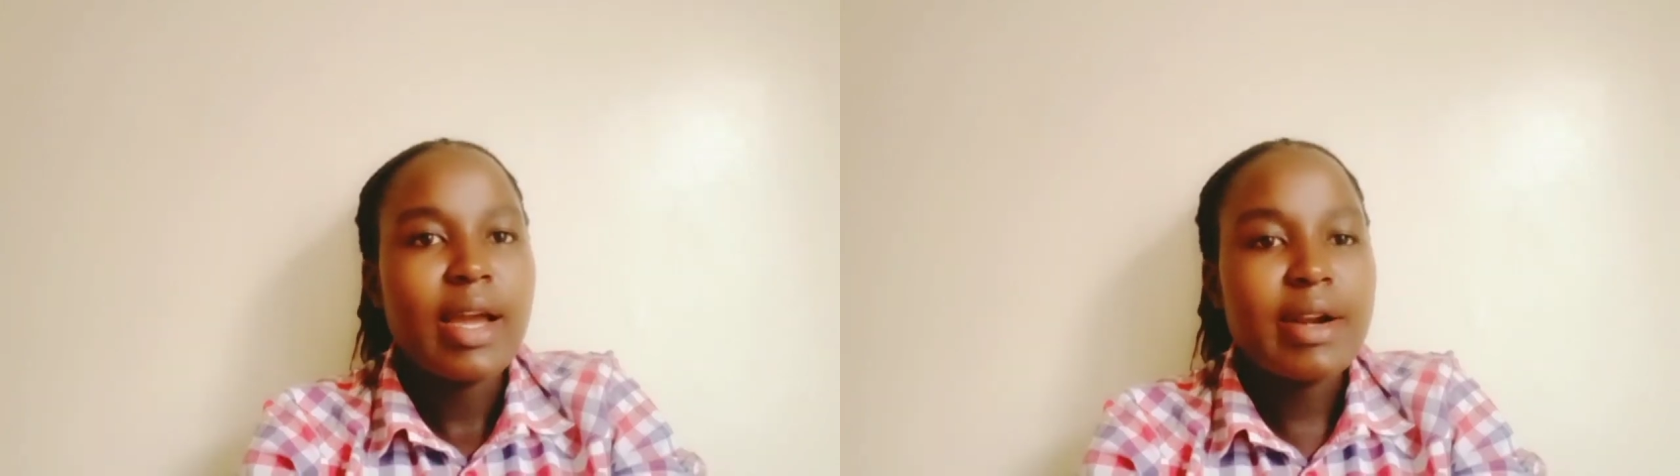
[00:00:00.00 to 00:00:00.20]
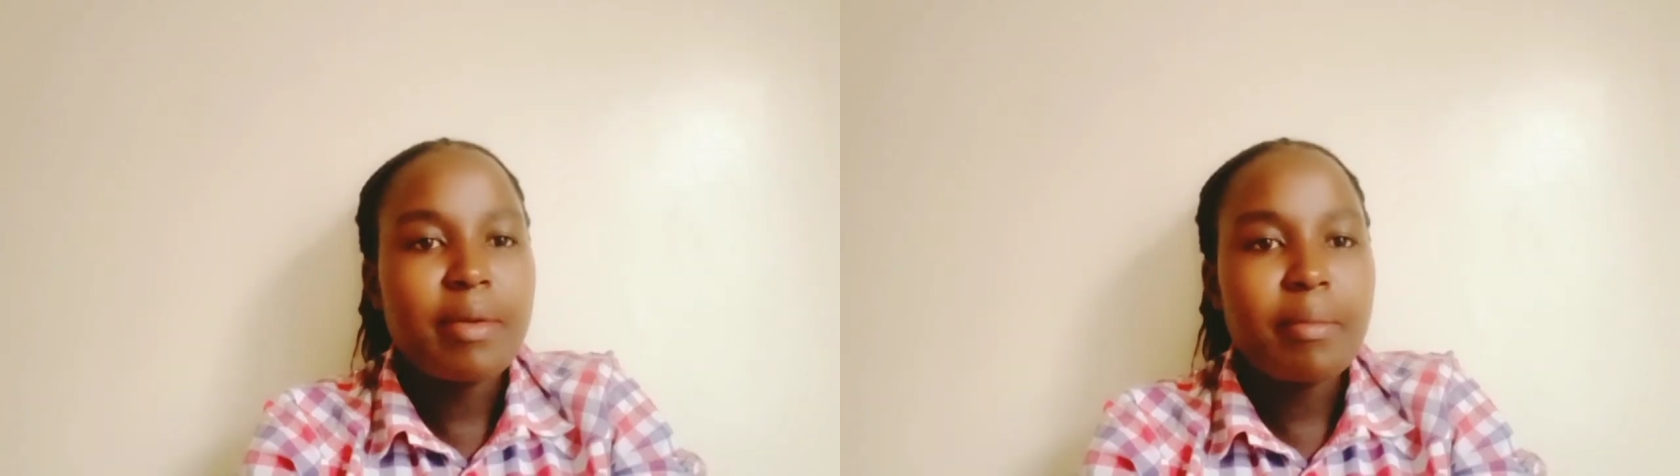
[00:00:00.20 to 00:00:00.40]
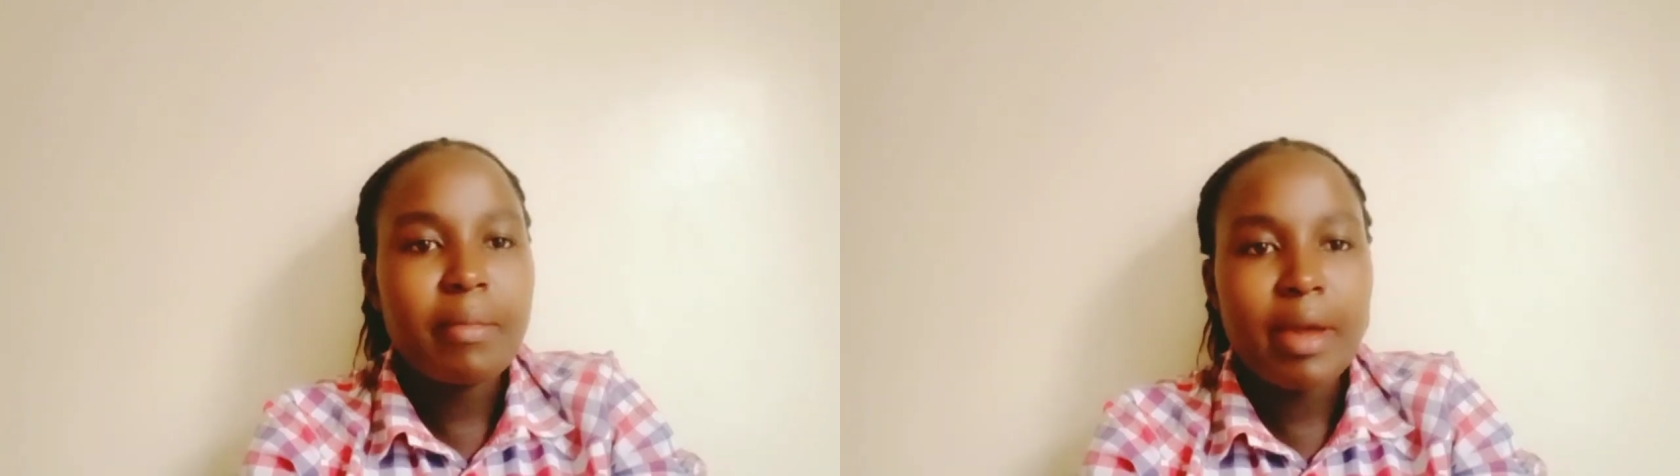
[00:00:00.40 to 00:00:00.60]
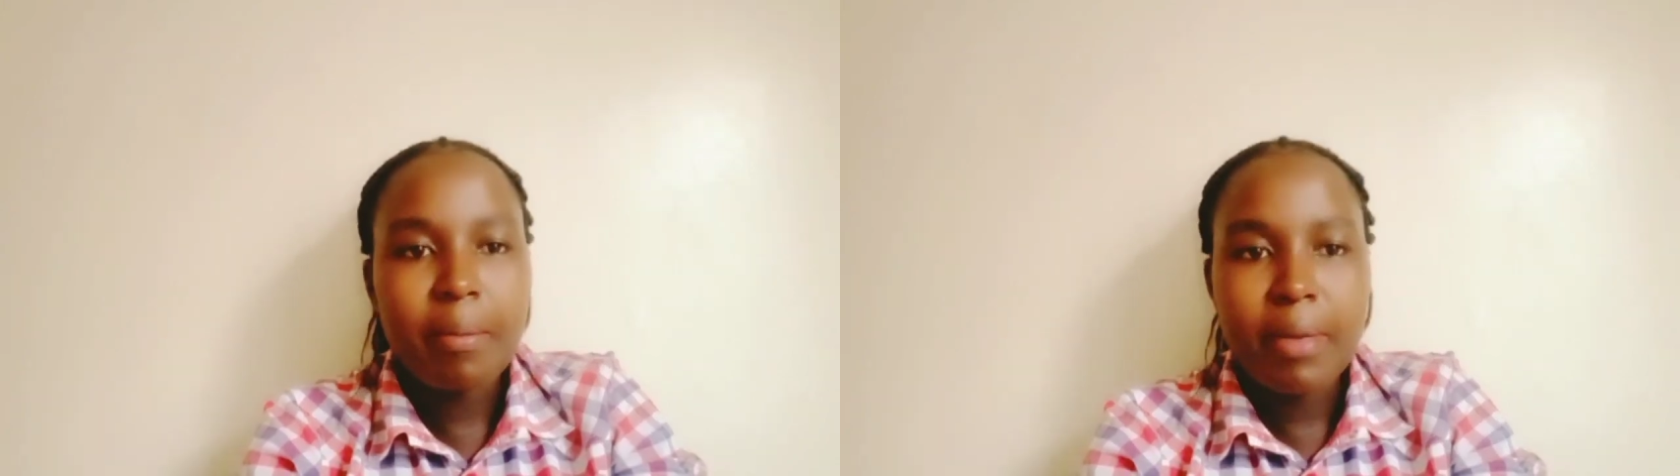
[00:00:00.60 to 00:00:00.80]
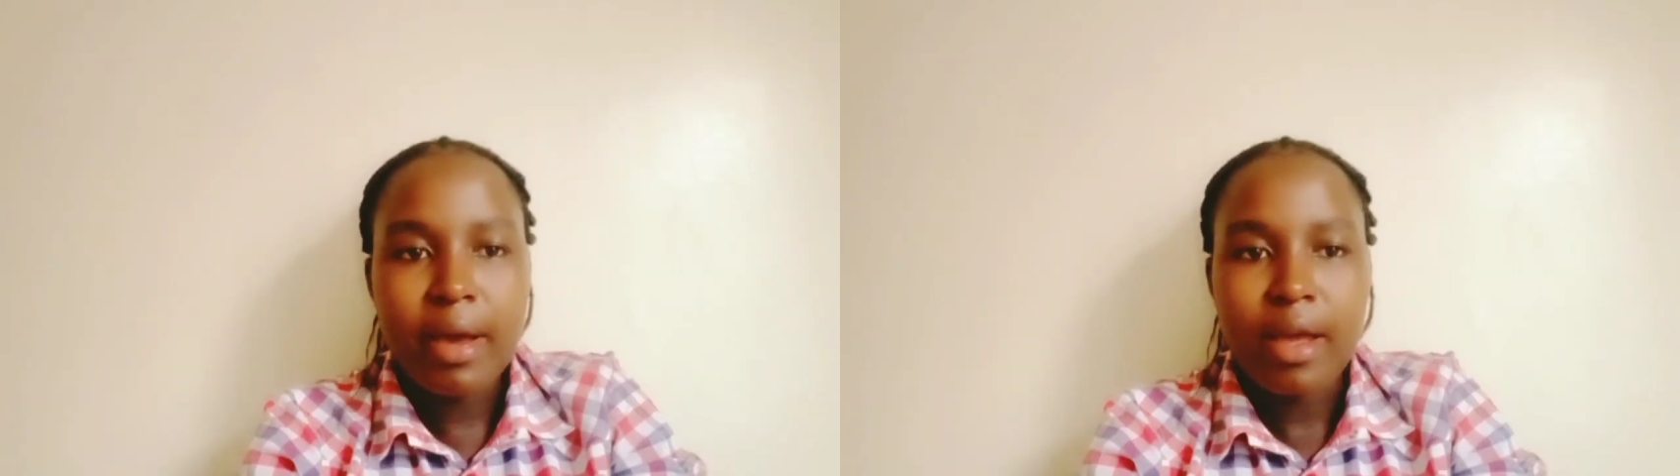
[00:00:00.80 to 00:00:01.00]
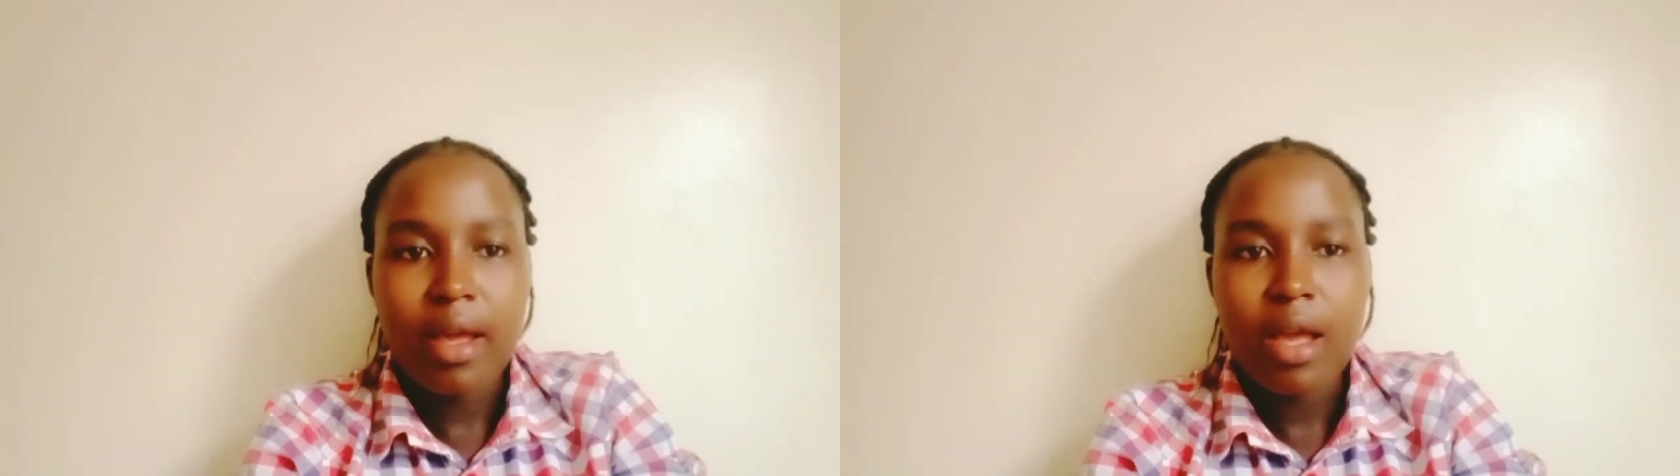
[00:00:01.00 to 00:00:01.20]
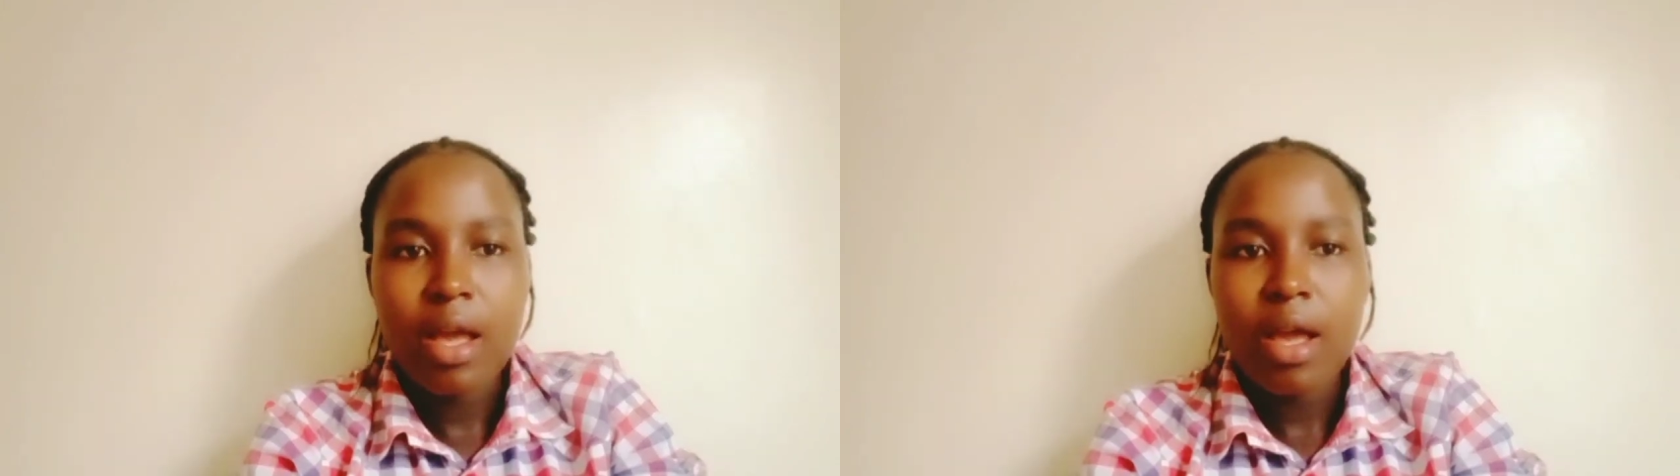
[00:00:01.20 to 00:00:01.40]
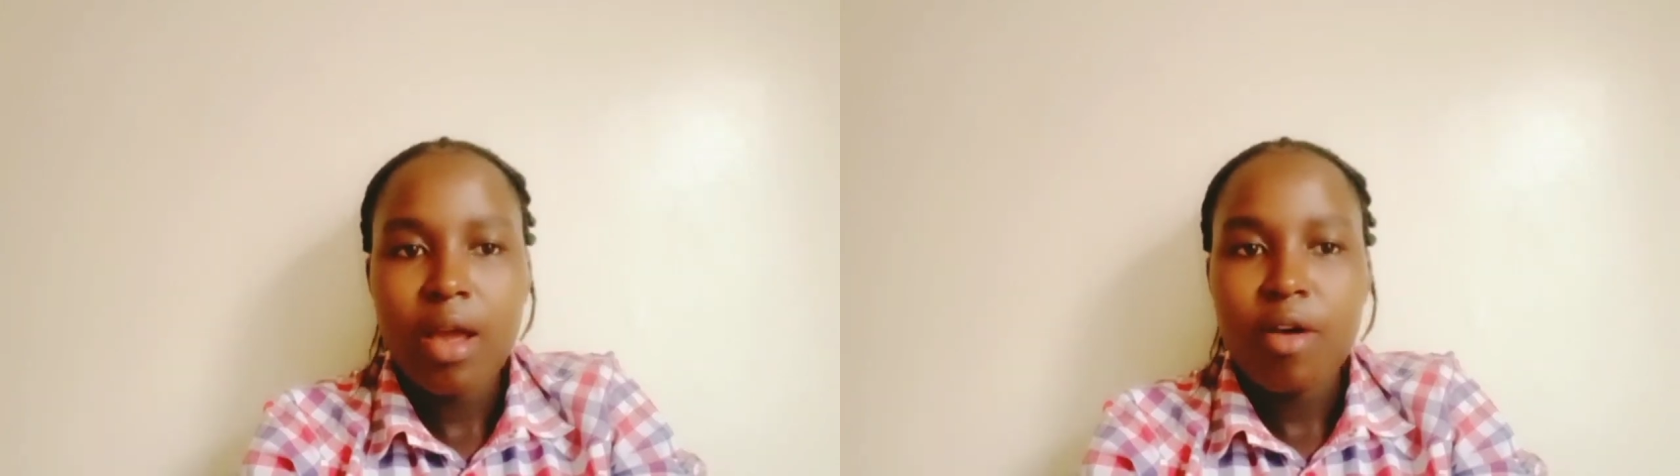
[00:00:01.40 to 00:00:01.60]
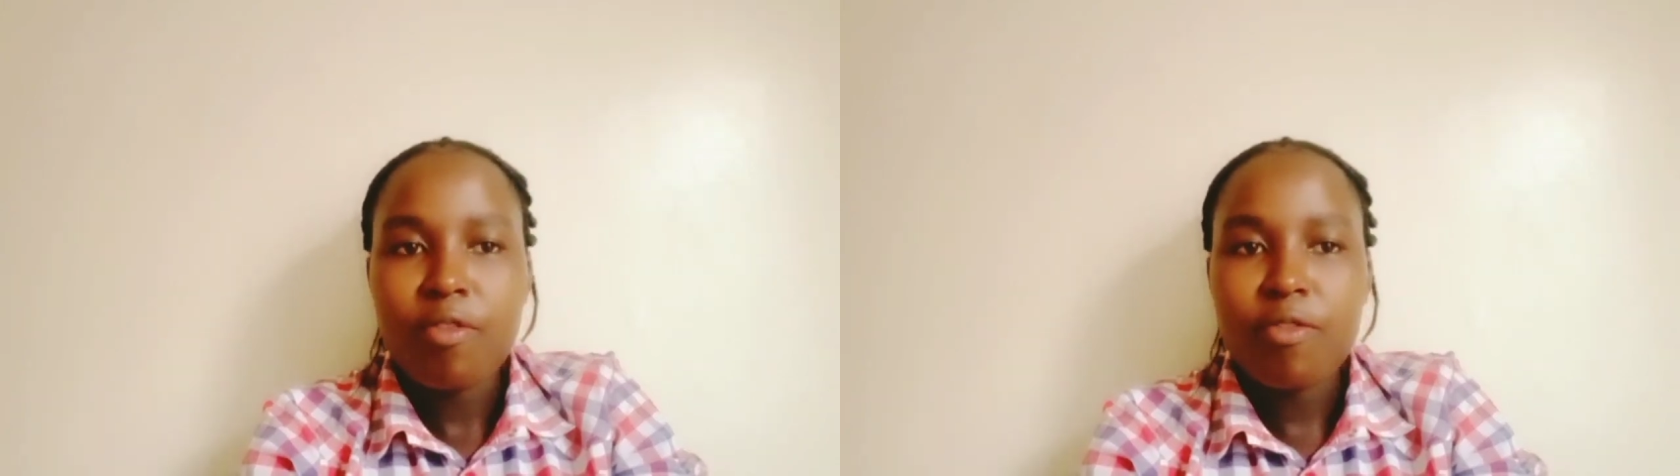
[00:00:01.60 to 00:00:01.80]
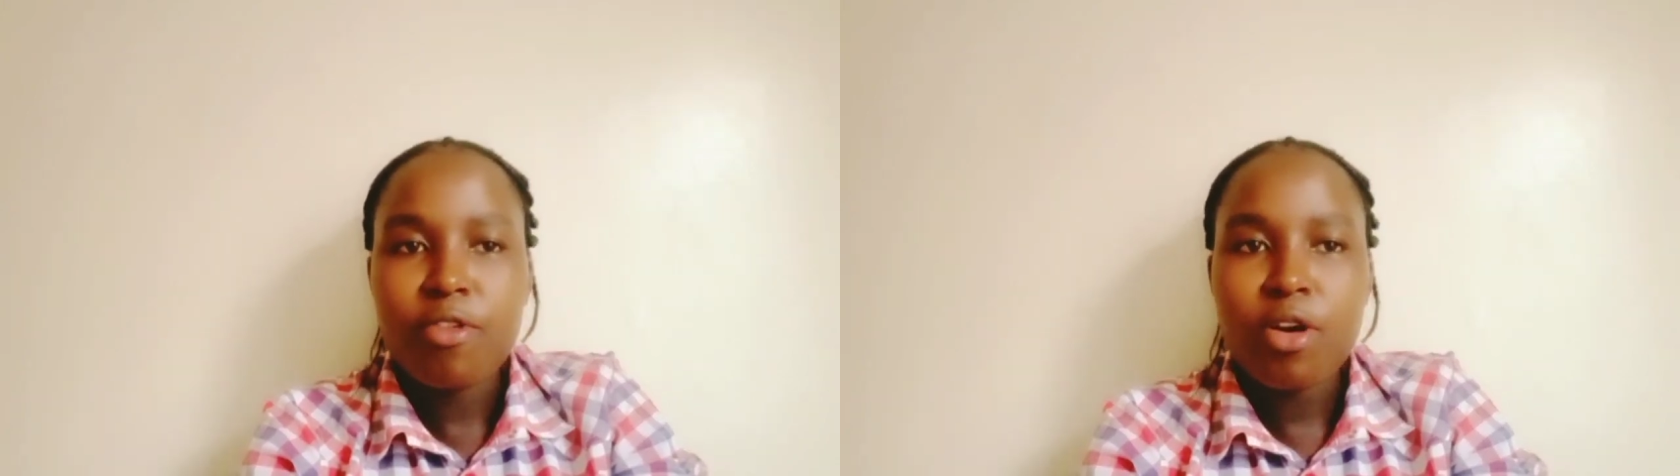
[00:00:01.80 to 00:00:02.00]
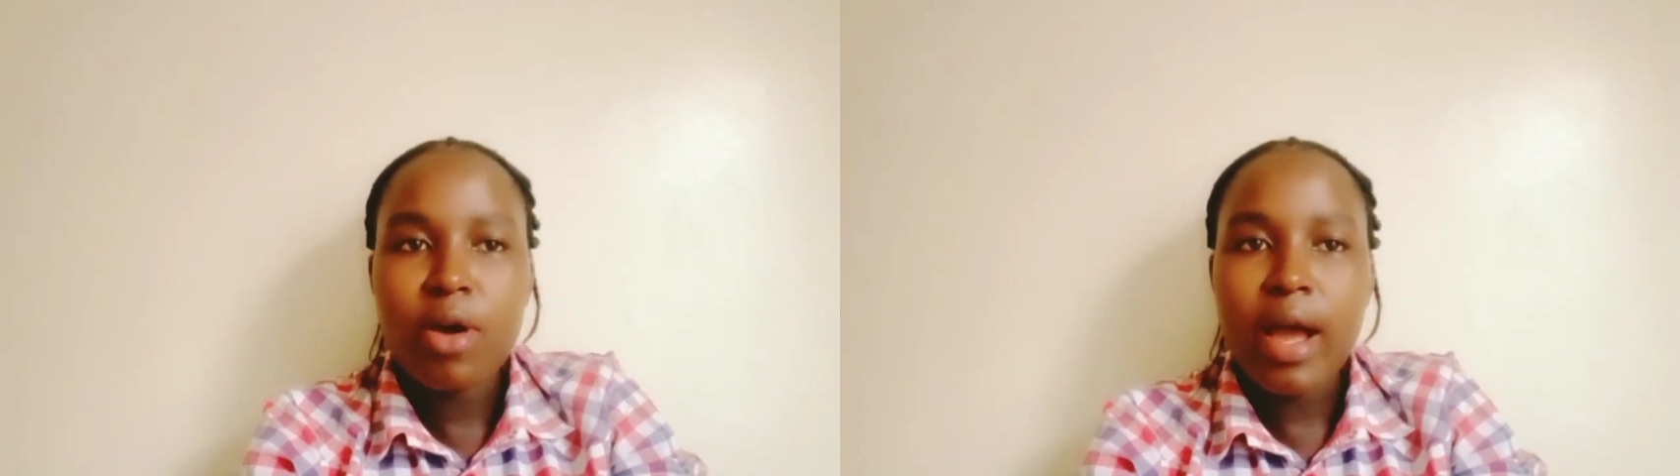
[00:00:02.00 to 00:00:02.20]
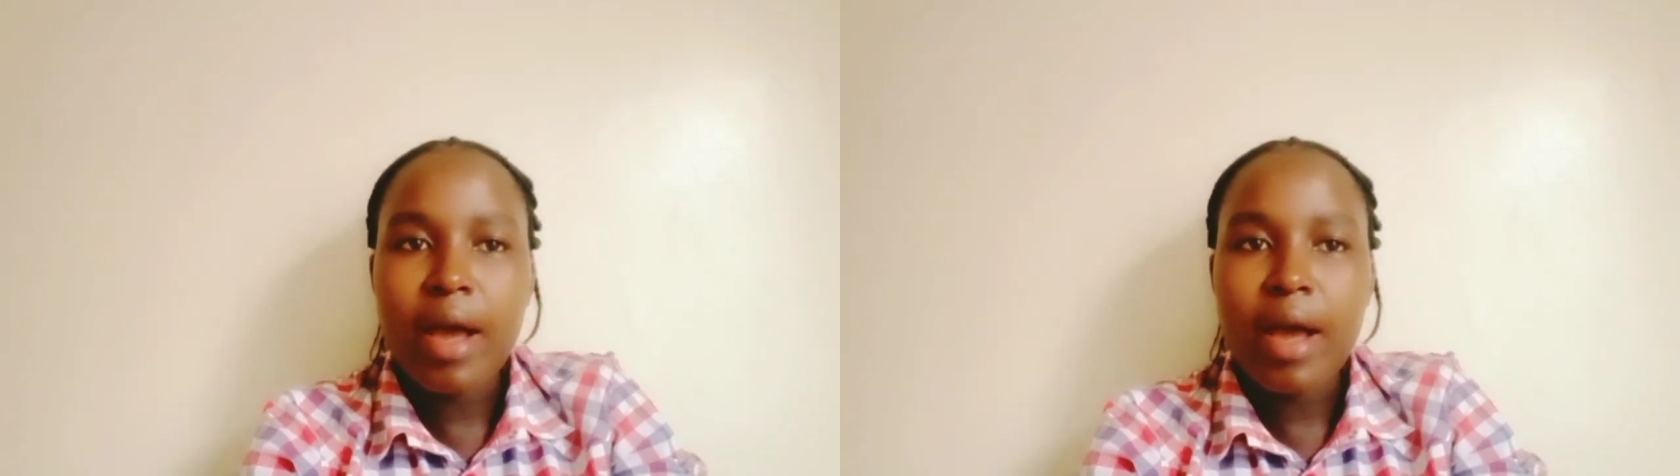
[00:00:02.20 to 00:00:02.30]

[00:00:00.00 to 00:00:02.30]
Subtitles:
Remember, follow